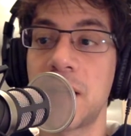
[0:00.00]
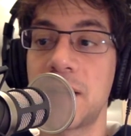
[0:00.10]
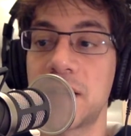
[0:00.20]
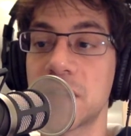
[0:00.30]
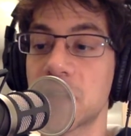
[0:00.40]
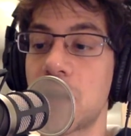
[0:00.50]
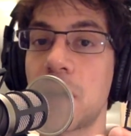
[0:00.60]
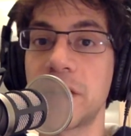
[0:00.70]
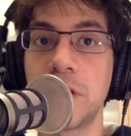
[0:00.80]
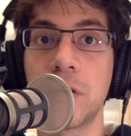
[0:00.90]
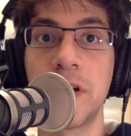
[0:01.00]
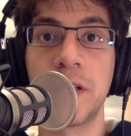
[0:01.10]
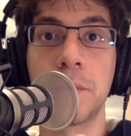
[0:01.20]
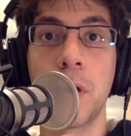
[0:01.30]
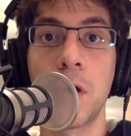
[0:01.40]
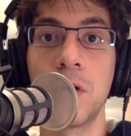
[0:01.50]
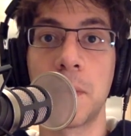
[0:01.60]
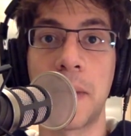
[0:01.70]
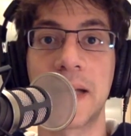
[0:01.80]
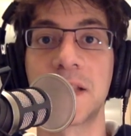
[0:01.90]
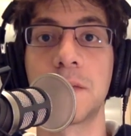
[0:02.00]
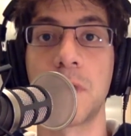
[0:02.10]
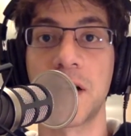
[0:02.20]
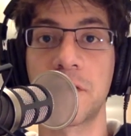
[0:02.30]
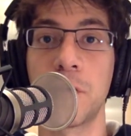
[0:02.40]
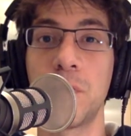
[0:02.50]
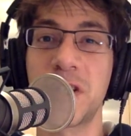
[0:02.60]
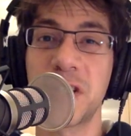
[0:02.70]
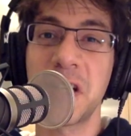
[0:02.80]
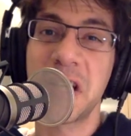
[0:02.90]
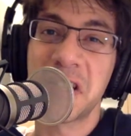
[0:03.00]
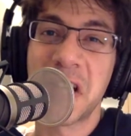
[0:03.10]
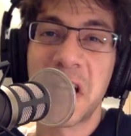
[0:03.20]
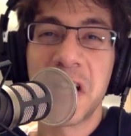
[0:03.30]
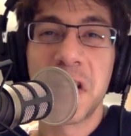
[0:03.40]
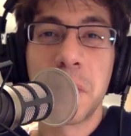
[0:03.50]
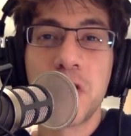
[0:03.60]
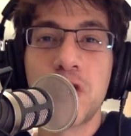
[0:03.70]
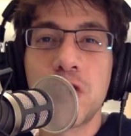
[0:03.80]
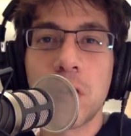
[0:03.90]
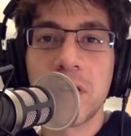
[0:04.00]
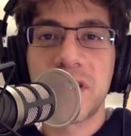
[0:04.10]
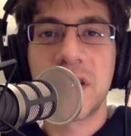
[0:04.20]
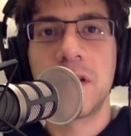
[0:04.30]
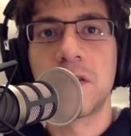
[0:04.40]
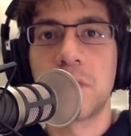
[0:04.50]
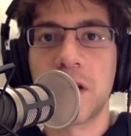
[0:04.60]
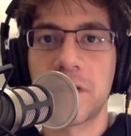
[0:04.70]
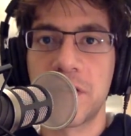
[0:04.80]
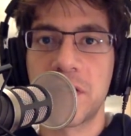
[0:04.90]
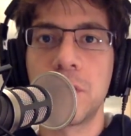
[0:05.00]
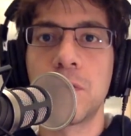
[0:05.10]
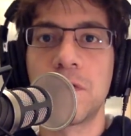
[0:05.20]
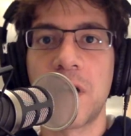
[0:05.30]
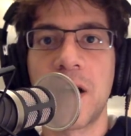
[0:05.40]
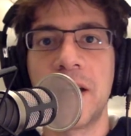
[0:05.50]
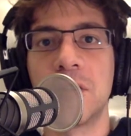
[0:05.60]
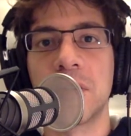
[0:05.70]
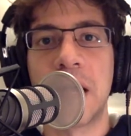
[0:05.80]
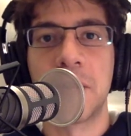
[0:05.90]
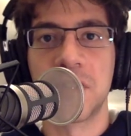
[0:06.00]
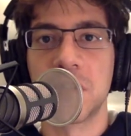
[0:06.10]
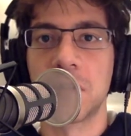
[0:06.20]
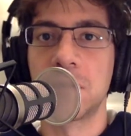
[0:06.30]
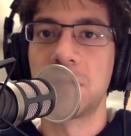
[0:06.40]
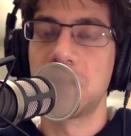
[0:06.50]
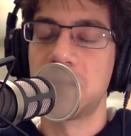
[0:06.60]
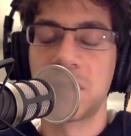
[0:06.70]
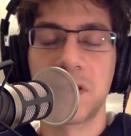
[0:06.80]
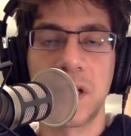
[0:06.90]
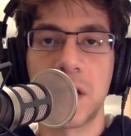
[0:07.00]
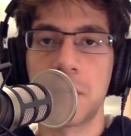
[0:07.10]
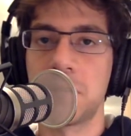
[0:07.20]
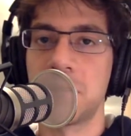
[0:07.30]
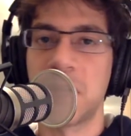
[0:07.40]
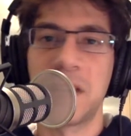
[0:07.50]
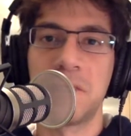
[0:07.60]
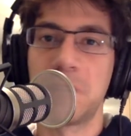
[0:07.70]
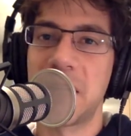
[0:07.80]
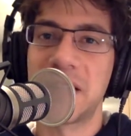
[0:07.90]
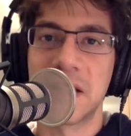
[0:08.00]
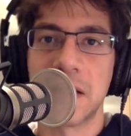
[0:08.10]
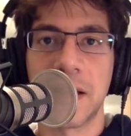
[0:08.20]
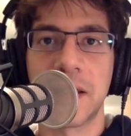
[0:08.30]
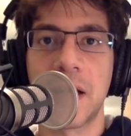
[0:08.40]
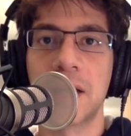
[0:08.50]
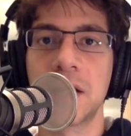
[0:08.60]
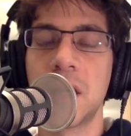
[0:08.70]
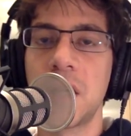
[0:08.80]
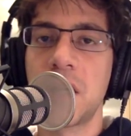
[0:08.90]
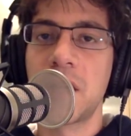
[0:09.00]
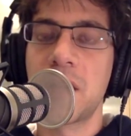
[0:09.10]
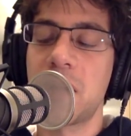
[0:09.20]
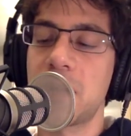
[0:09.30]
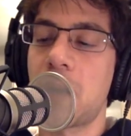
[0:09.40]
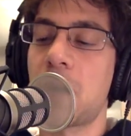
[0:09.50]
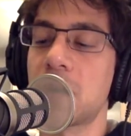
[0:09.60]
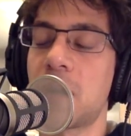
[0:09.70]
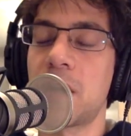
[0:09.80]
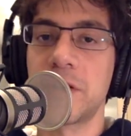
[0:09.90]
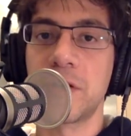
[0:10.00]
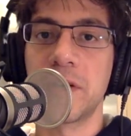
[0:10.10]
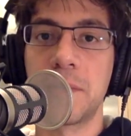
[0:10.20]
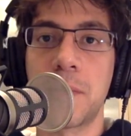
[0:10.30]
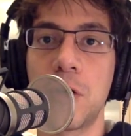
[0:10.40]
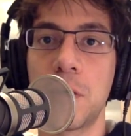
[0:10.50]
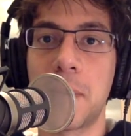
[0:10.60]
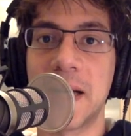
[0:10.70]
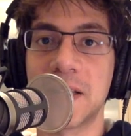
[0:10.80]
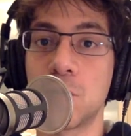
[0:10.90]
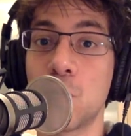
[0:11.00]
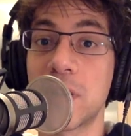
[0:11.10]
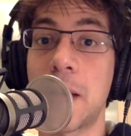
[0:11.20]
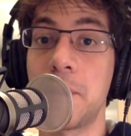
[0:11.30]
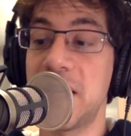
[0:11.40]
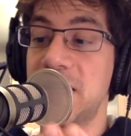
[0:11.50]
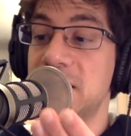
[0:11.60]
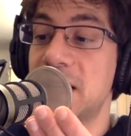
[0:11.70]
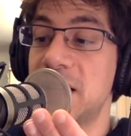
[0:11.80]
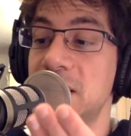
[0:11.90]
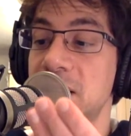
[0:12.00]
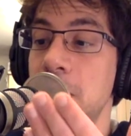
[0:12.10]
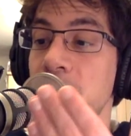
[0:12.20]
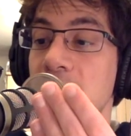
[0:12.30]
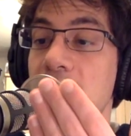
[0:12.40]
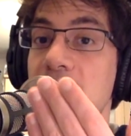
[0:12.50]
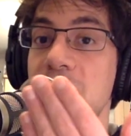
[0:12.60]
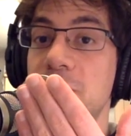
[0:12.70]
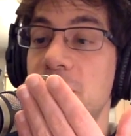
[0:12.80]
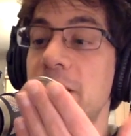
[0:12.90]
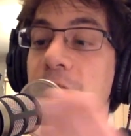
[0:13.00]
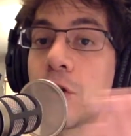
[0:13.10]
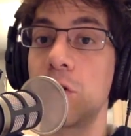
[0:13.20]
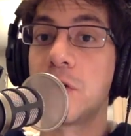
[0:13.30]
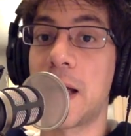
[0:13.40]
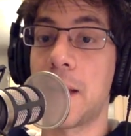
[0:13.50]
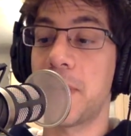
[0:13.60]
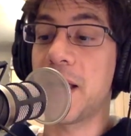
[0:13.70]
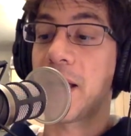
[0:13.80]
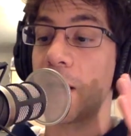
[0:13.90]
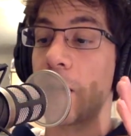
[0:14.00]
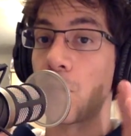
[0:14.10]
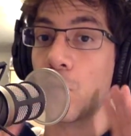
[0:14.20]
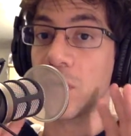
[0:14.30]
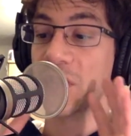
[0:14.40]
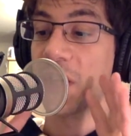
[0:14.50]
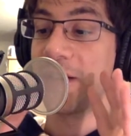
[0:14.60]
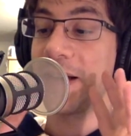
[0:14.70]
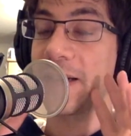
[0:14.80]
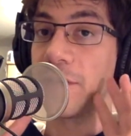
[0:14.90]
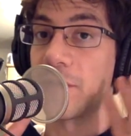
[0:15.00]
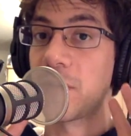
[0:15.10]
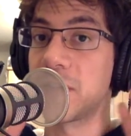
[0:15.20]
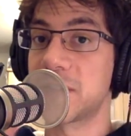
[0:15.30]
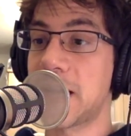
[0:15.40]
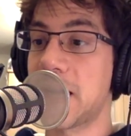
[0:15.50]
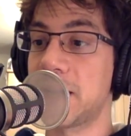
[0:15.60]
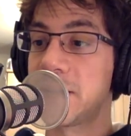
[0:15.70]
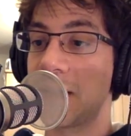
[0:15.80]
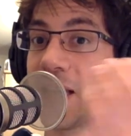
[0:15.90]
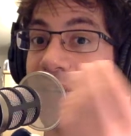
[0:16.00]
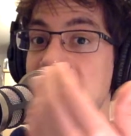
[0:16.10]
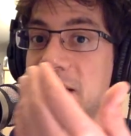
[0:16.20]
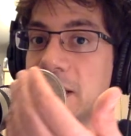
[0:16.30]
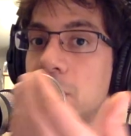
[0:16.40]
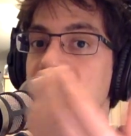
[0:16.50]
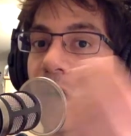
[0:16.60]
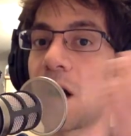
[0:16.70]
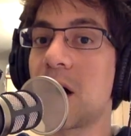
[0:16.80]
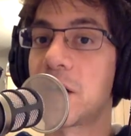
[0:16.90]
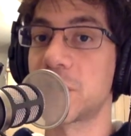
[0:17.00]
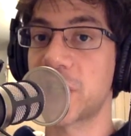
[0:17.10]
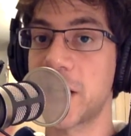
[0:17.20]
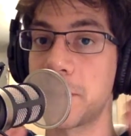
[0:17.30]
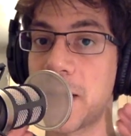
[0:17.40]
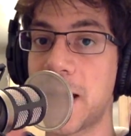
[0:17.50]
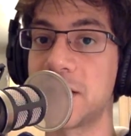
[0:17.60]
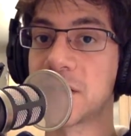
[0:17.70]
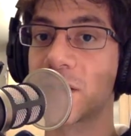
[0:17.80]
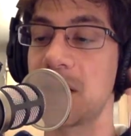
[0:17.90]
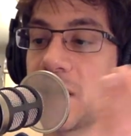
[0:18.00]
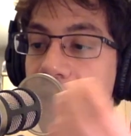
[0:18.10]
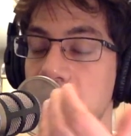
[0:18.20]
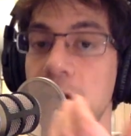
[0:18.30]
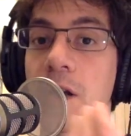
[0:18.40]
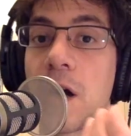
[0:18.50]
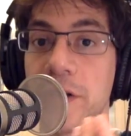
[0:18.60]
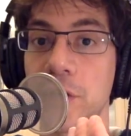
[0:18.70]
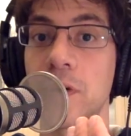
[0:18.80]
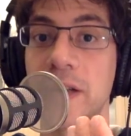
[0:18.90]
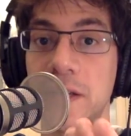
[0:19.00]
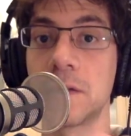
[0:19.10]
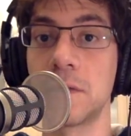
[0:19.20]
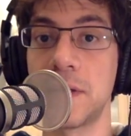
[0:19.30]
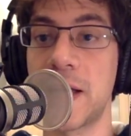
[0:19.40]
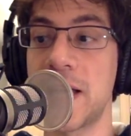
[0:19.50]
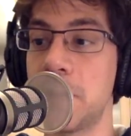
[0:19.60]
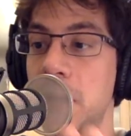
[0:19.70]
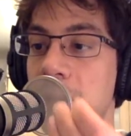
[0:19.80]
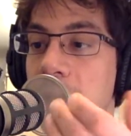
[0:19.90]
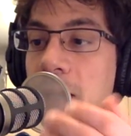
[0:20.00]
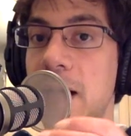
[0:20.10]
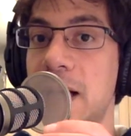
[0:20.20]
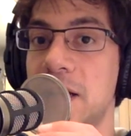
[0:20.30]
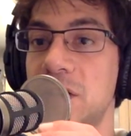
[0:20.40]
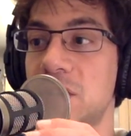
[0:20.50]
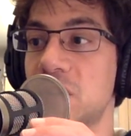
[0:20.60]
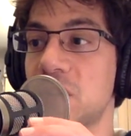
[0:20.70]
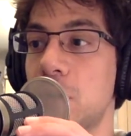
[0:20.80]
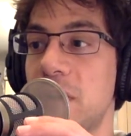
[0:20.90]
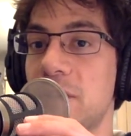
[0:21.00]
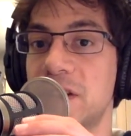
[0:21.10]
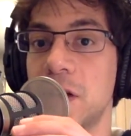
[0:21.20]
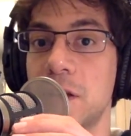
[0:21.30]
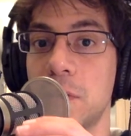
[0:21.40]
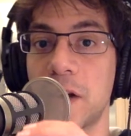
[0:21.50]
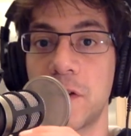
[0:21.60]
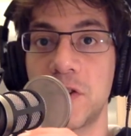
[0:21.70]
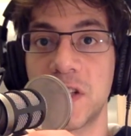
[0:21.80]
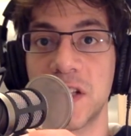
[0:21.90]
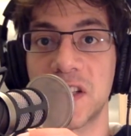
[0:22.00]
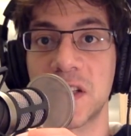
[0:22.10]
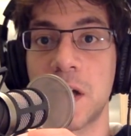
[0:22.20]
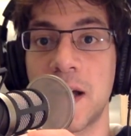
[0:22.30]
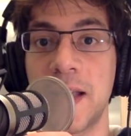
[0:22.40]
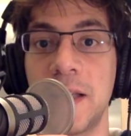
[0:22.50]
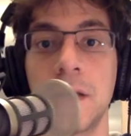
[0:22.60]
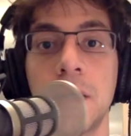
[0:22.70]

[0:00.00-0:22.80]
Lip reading: this is a cardioid polar pattern microphone, which is the majority of microphones that you'll find on Amazon and places like that that are cardioid polar pattern. What that means is it's very good at picking up what's directly in front, and it goes in a heart shape, hence the cardioid name. And so if I turn the microphone to the side,